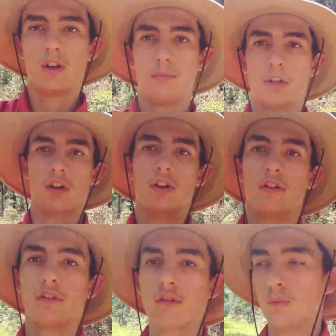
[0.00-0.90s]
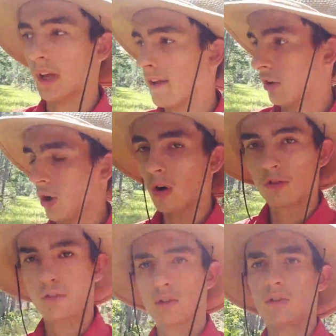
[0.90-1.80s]
because we have a
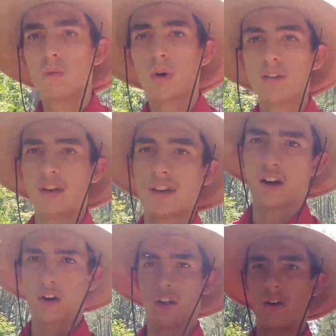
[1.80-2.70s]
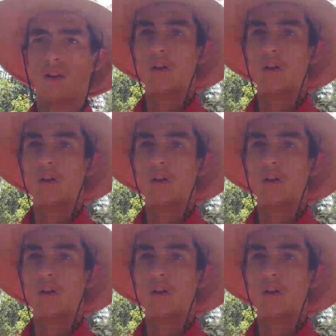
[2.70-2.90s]
karst wetland area